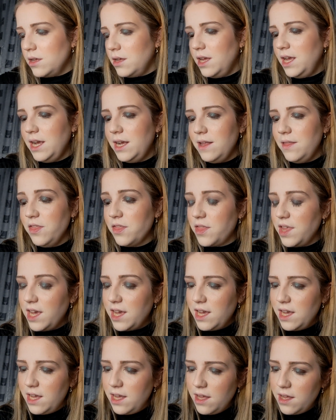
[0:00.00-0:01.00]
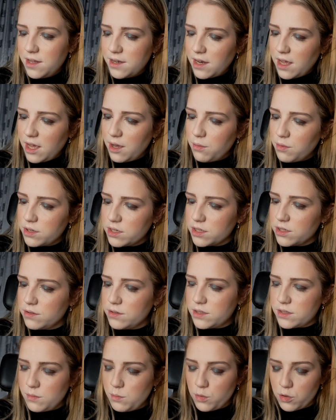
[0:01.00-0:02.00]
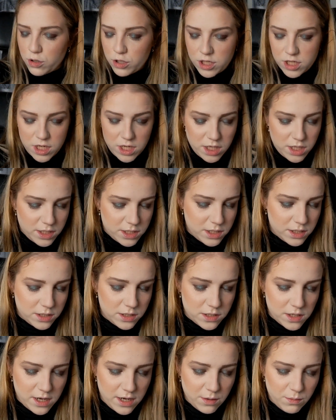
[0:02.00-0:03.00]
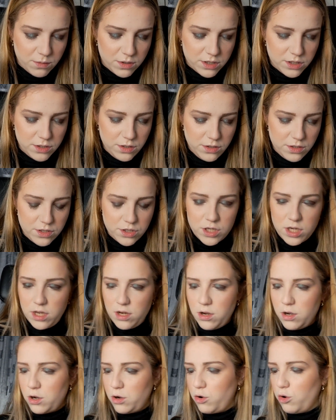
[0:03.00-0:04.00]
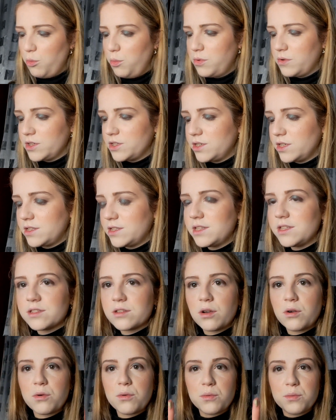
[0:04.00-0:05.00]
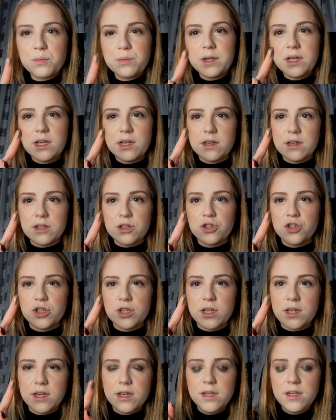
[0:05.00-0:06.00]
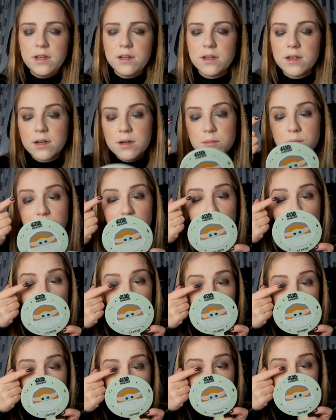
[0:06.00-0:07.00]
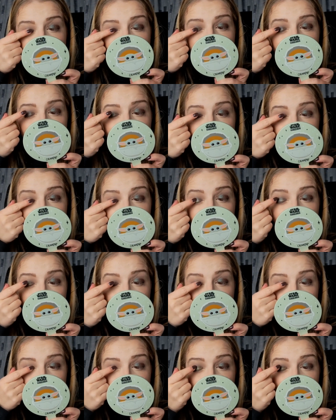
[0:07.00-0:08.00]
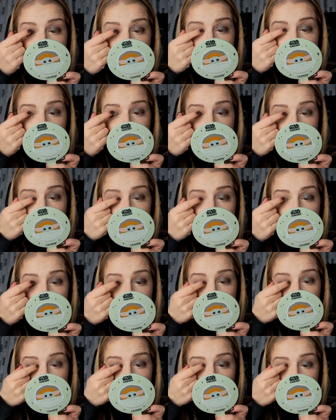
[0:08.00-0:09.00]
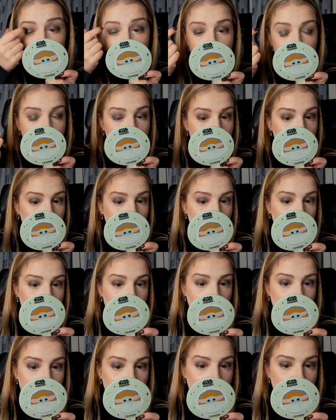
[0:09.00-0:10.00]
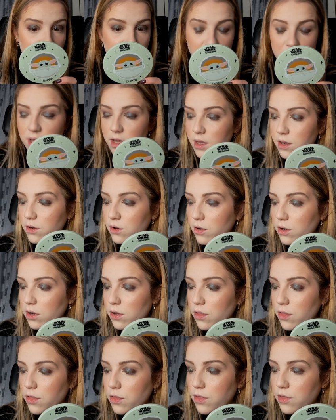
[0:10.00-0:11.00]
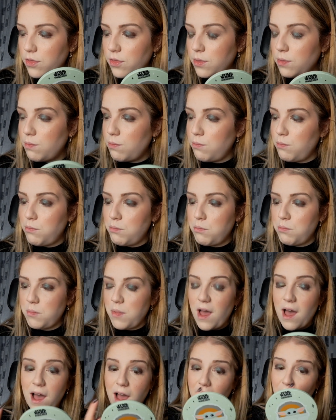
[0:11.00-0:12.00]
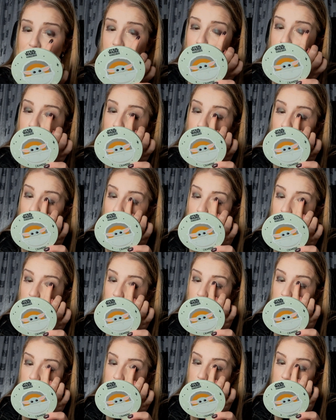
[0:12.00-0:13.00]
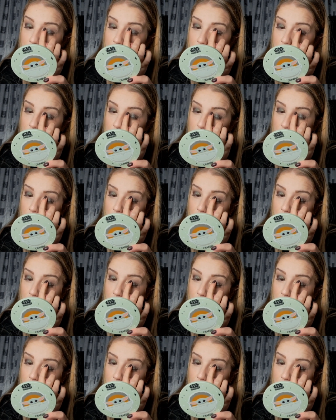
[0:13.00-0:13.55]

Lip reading: And then I want to use some more shades. I want to use the shade Hope, which is this greenish shade, and I'm gonna put that right on top of the inner half of the eye.